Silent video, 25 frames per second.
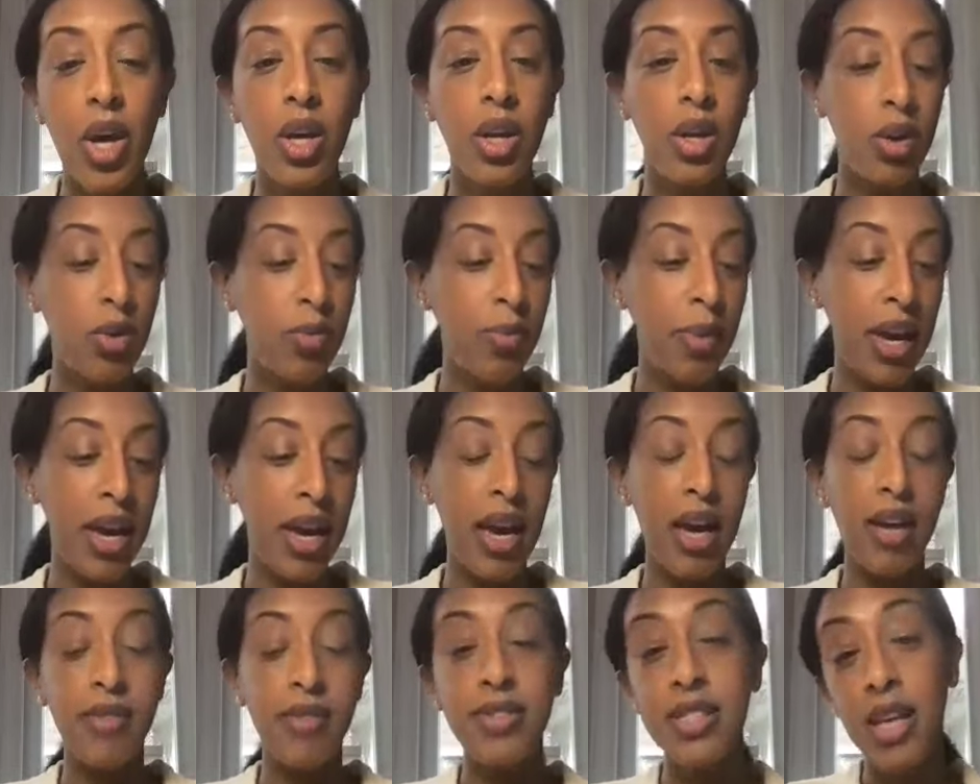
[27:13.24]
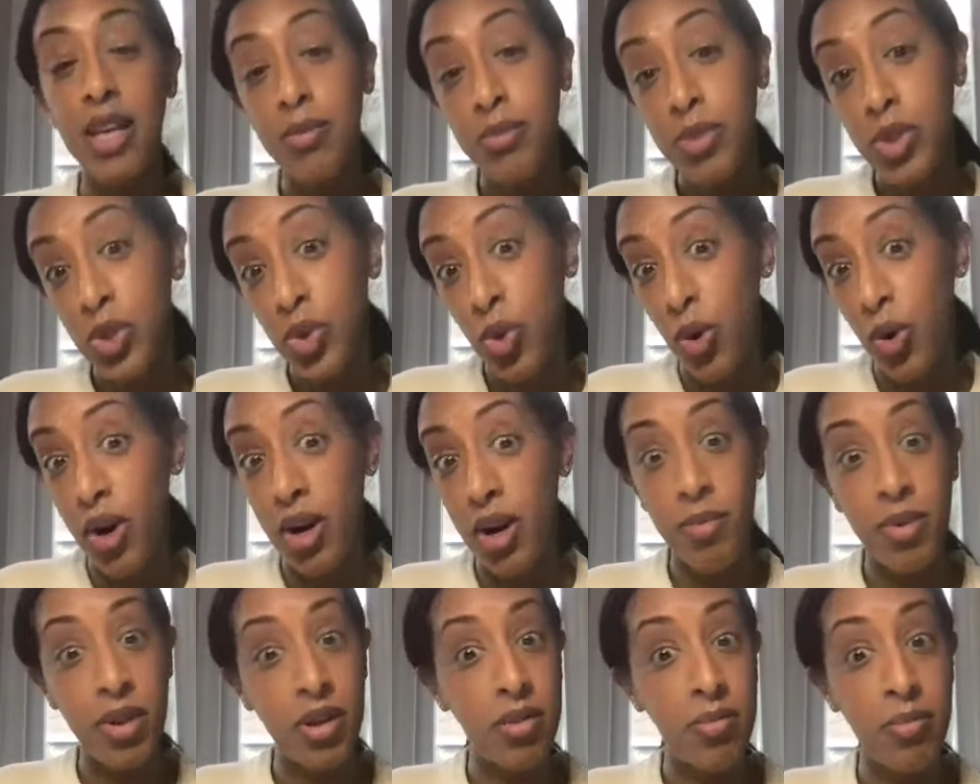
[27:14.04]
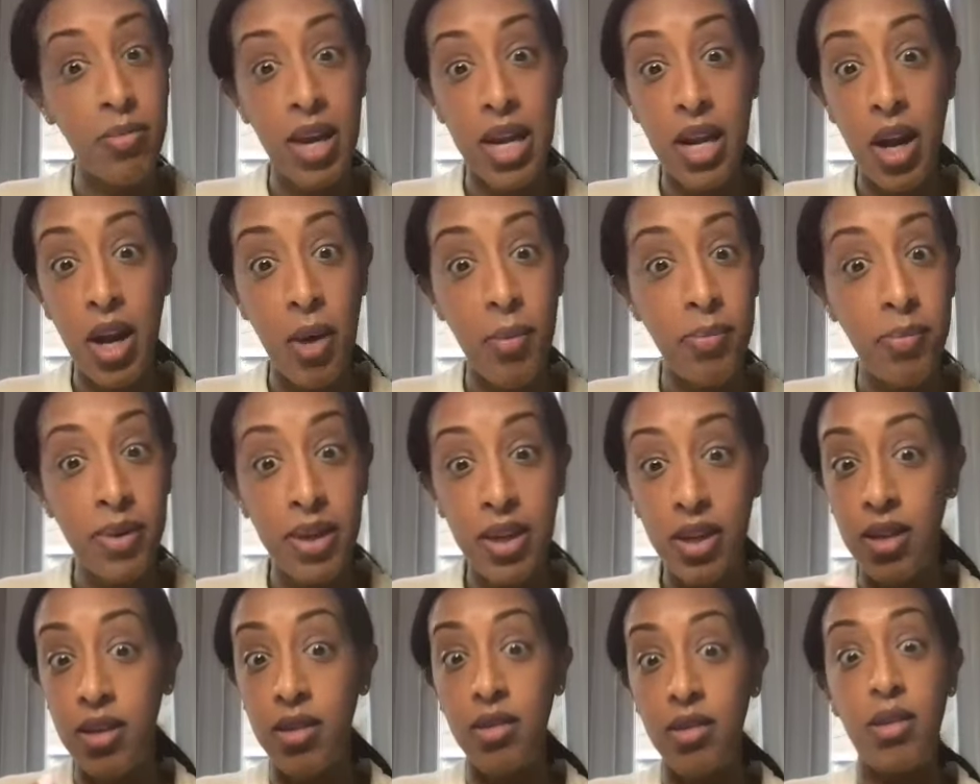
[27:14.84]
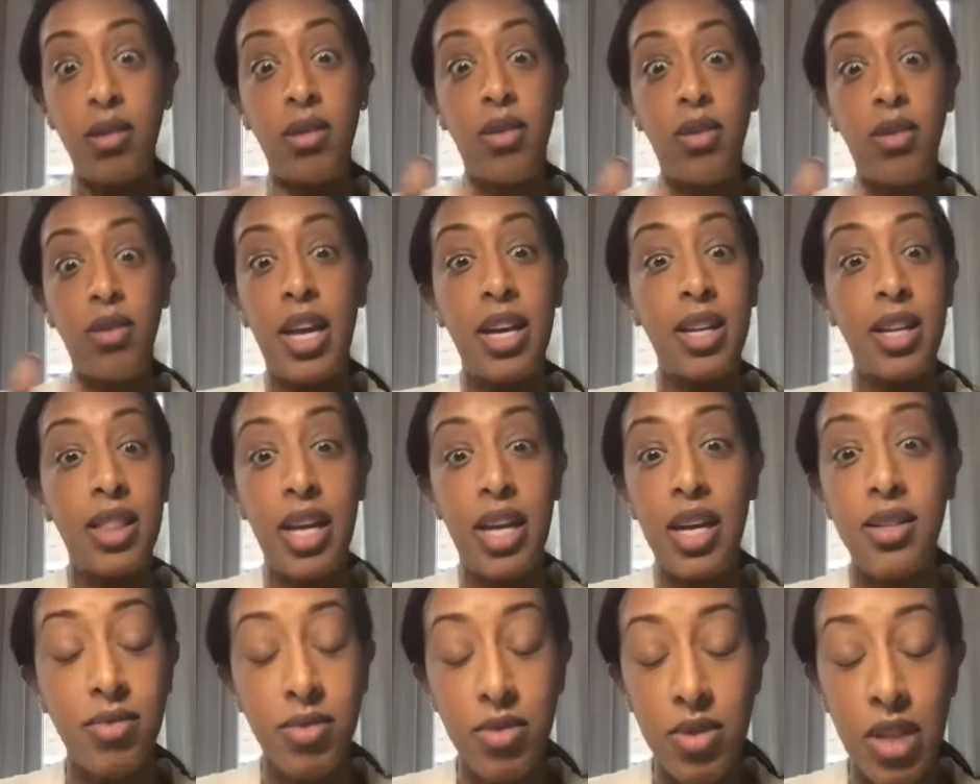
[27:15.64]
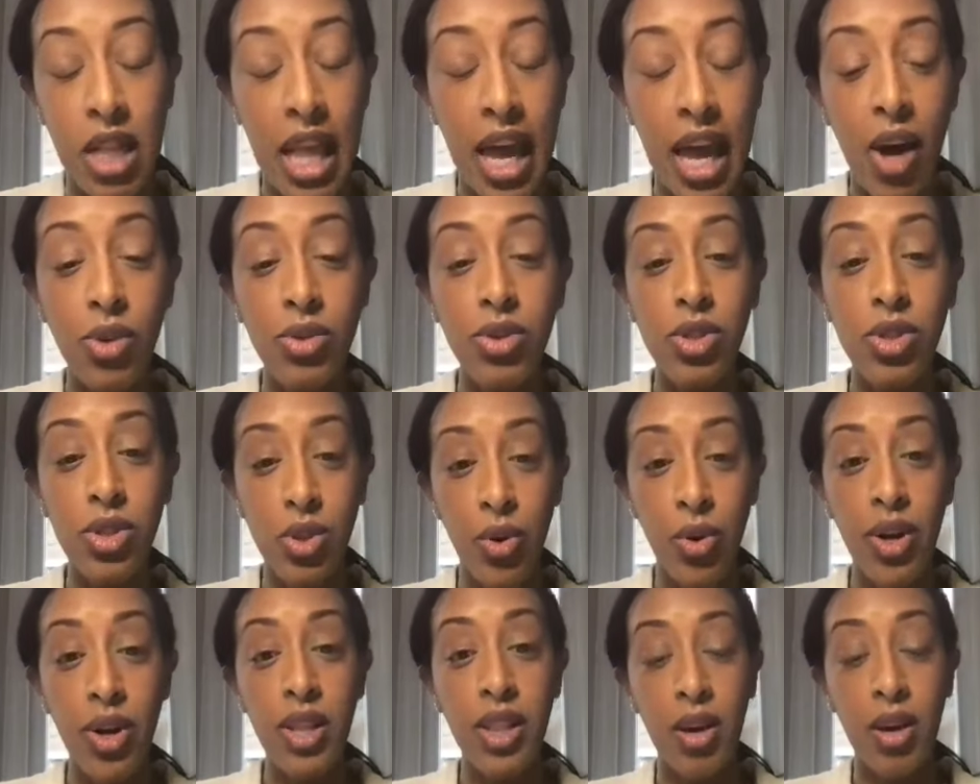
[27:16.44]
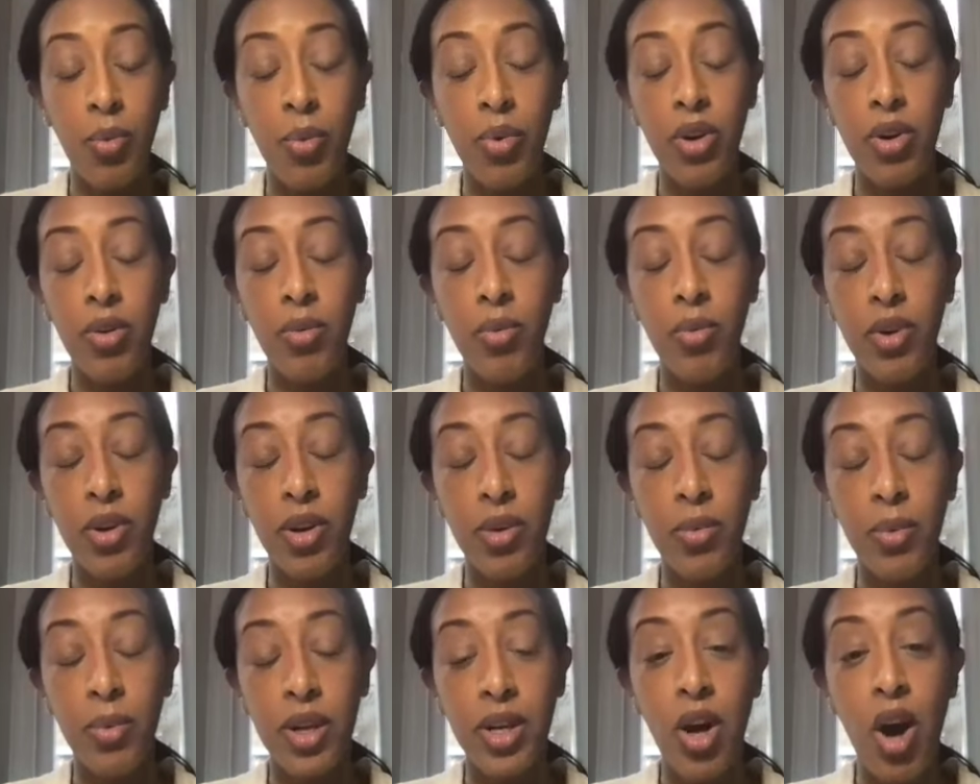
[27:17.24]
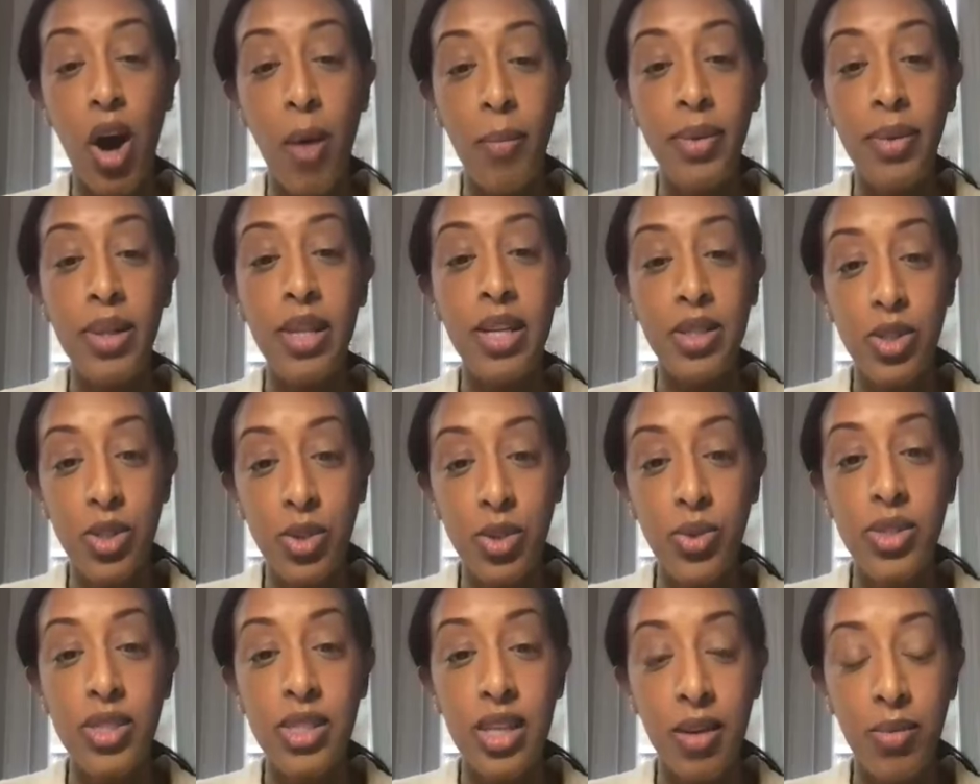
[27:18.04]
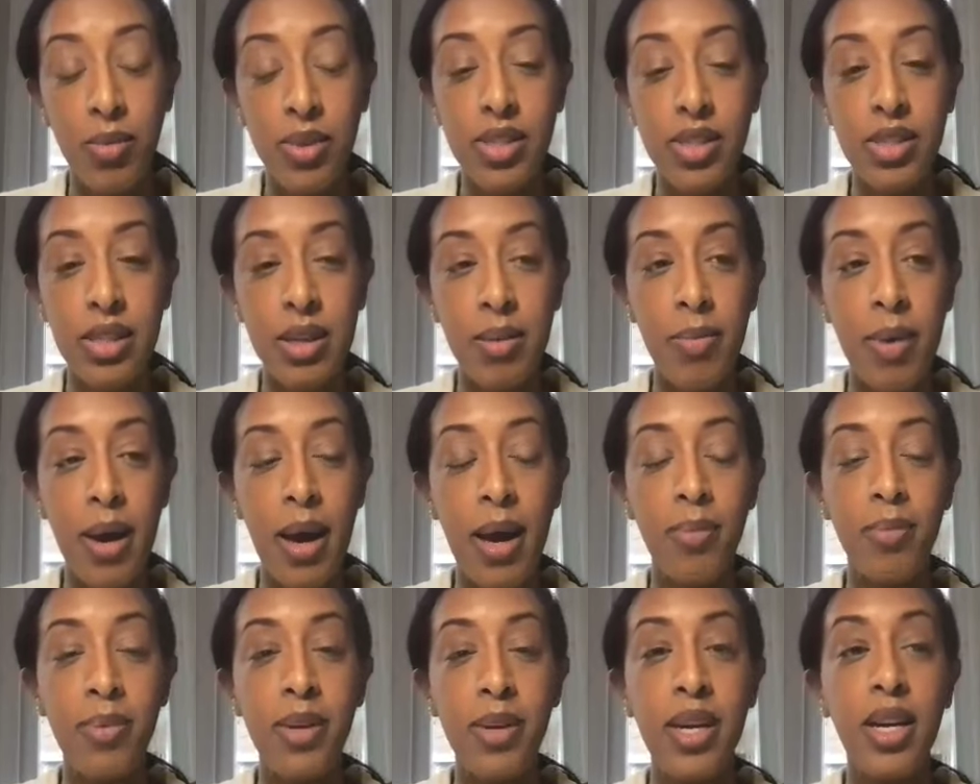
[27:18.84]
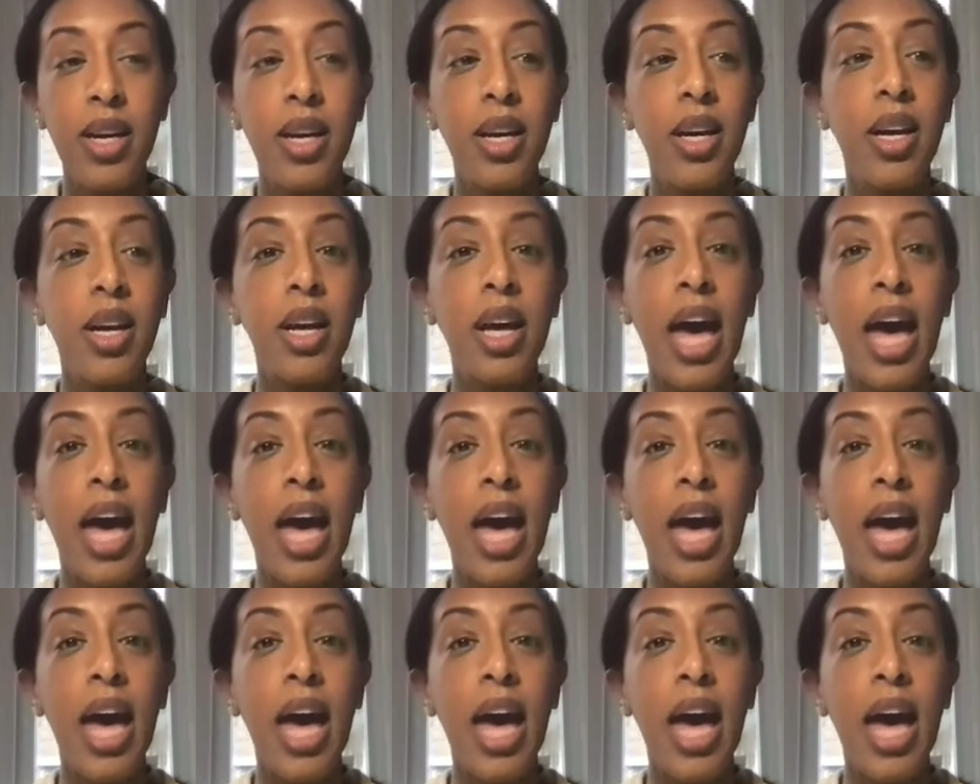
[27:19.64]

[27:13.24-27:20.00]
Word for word: You may have some snoring, but it may not be, you know, like that loud snoring that we commonly associate with sleep apnea.